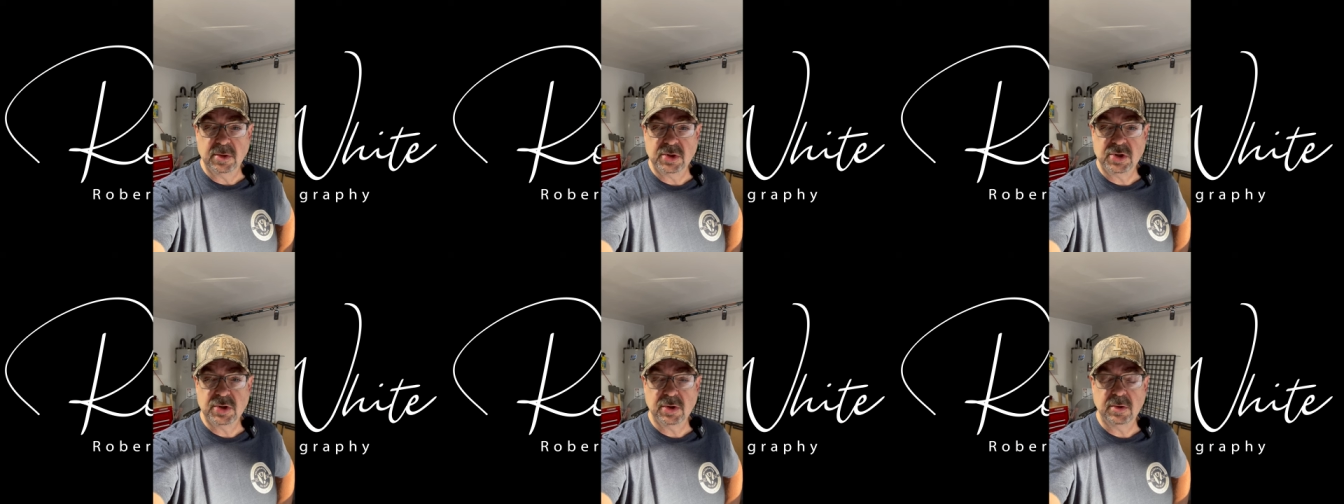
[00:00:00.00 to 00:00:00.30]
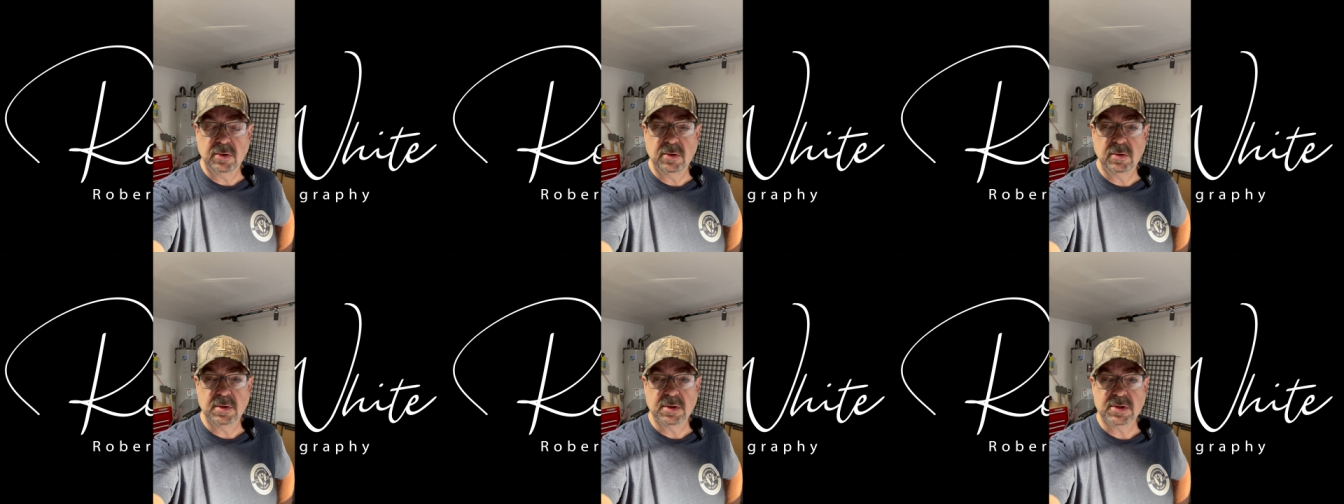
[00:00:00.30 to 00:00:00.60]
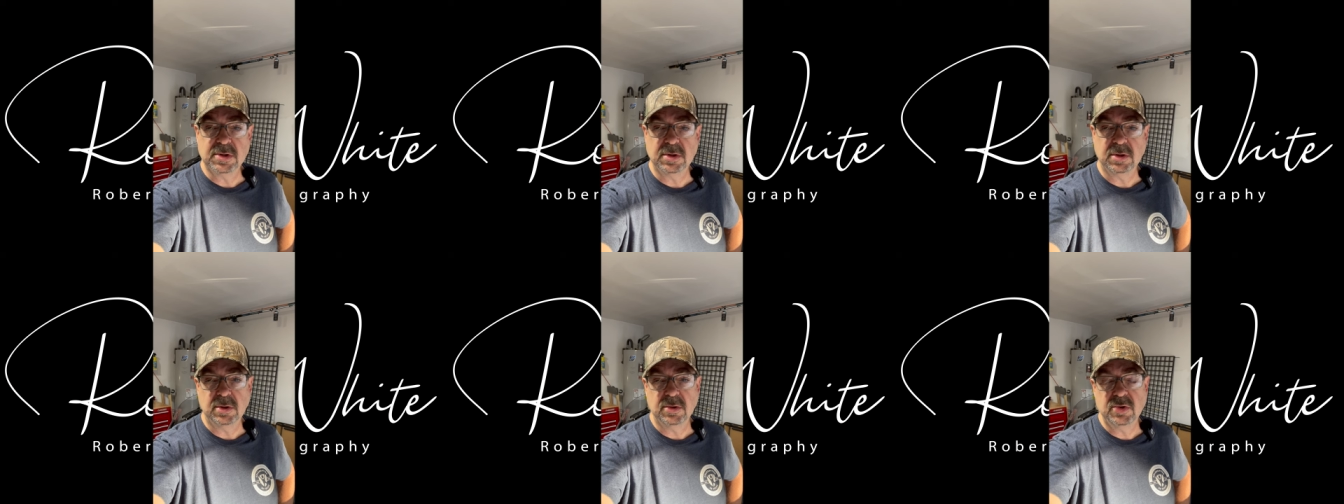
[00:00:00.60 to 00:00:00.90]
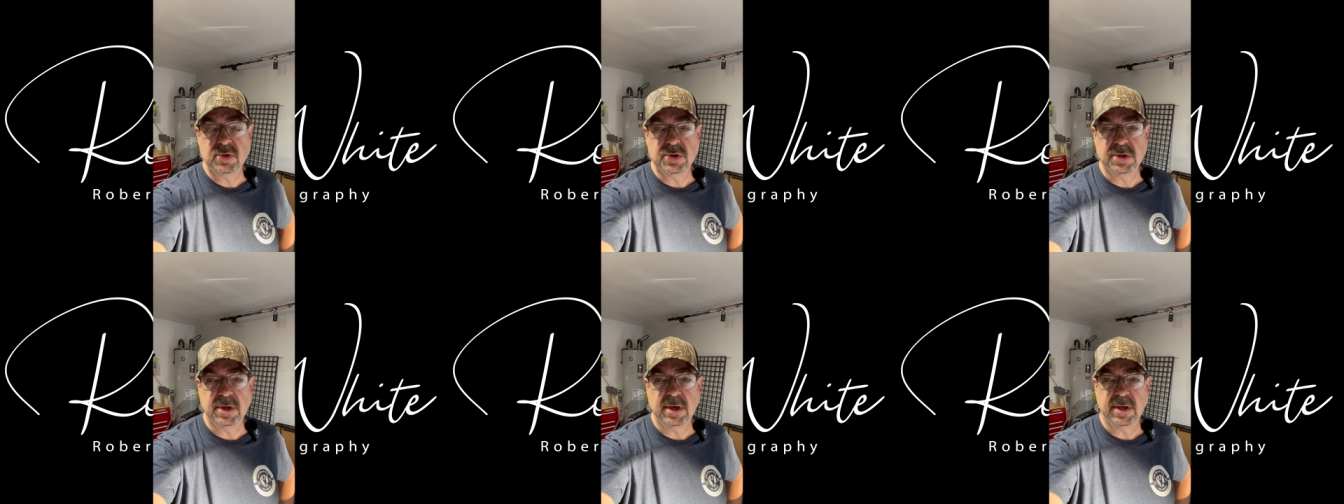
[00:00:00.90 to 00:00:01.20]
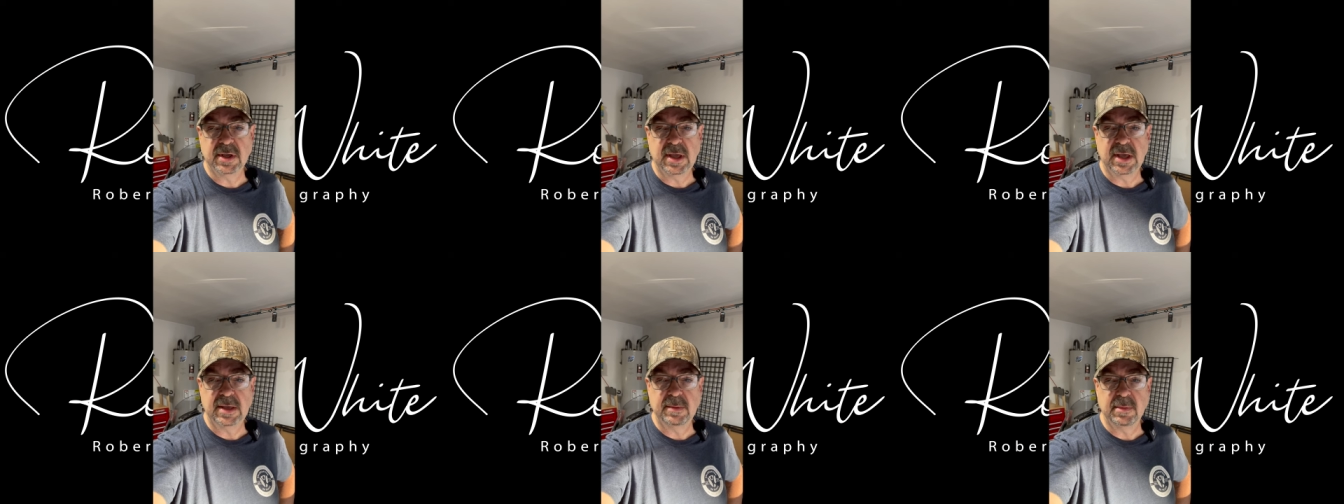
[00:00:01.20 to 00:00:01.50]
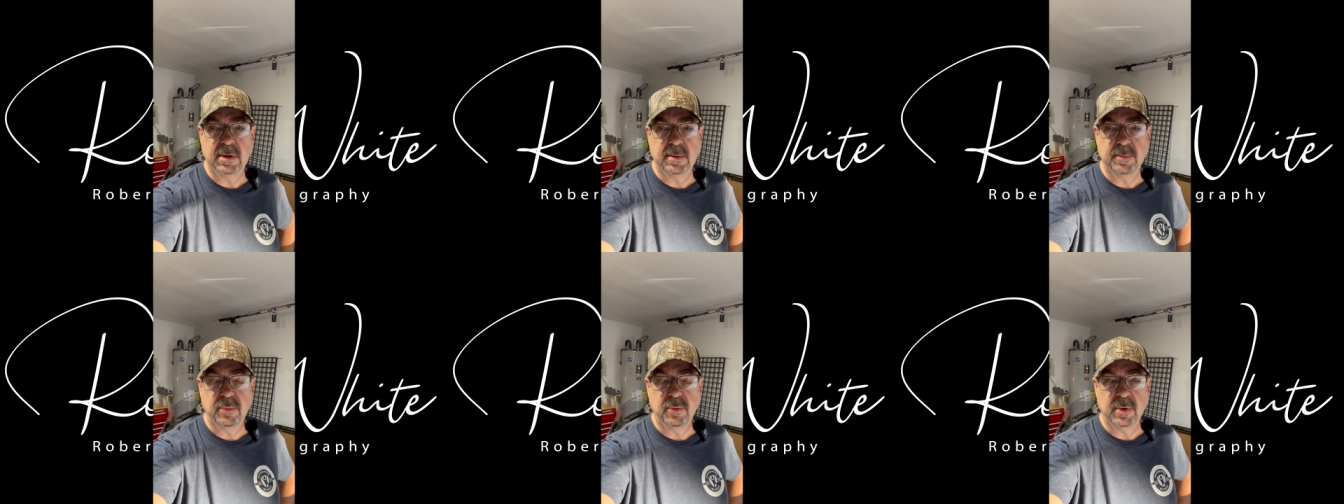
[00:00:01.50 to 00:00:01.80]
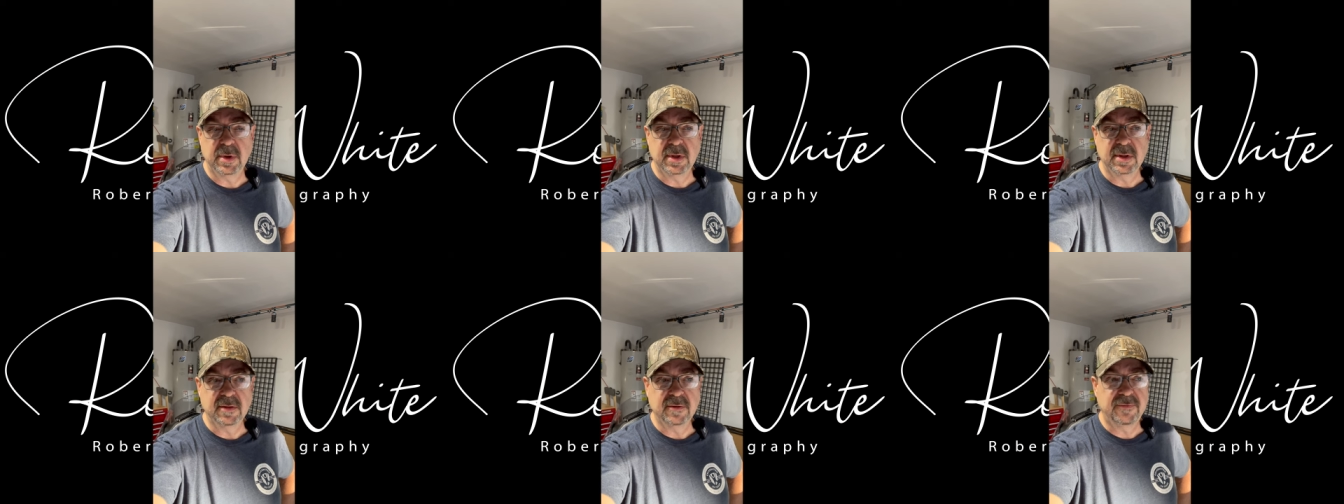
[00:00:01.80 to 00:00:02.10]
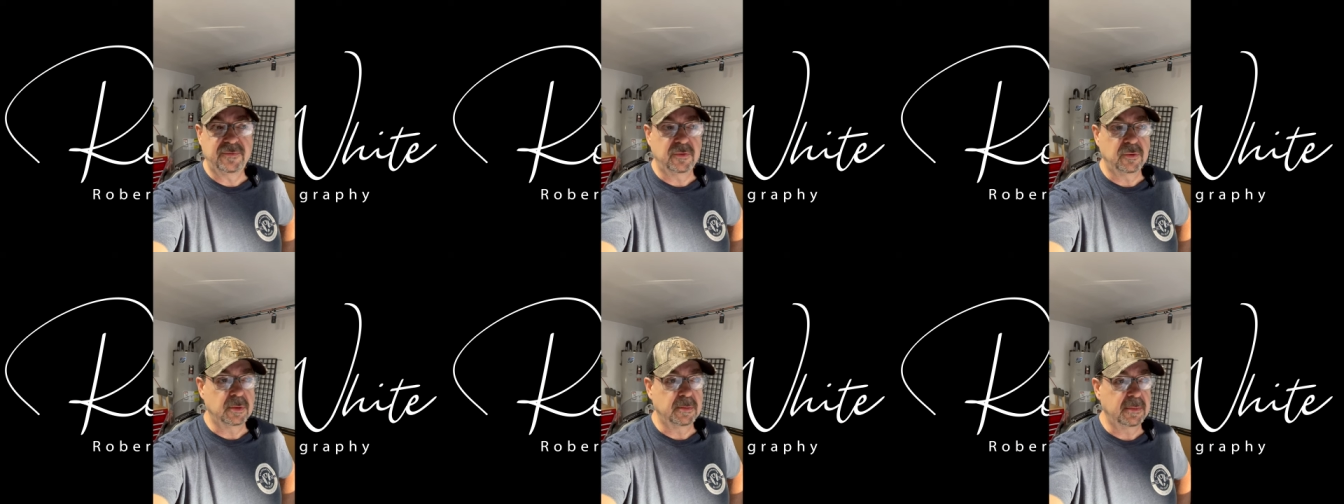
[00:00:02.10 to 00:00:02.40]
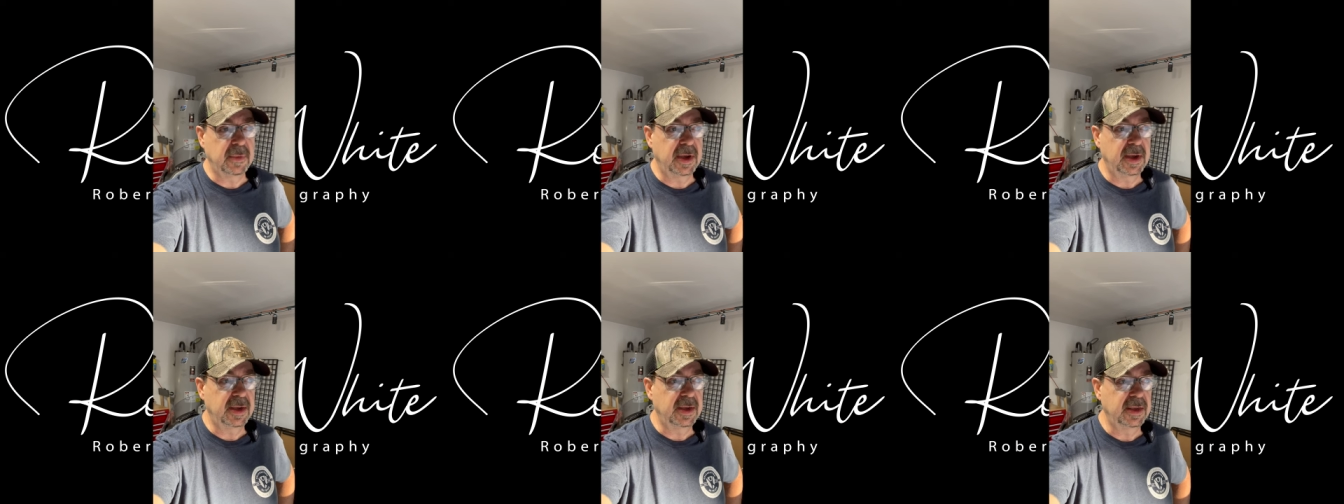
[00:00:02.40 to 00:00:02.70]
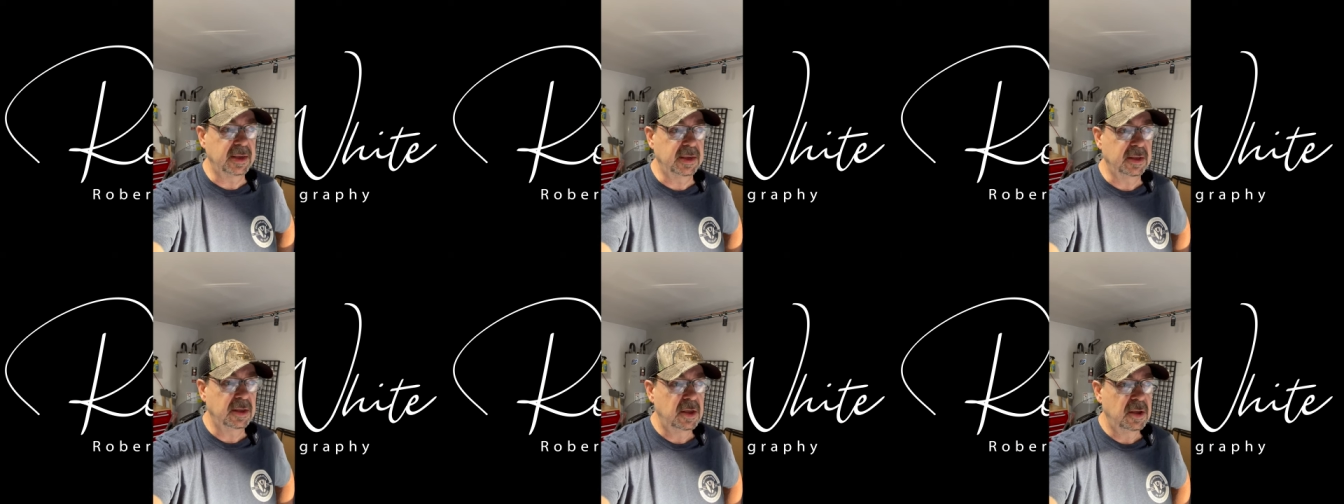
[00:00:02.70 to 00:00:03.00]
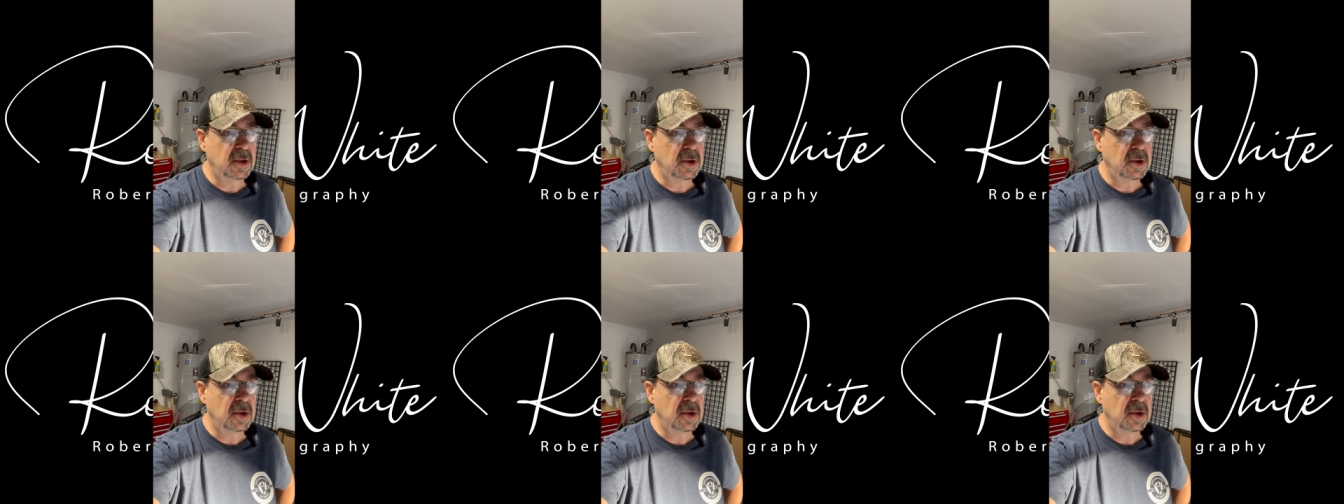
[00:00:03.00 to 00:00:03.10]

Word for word: to show you the solution I came up with for my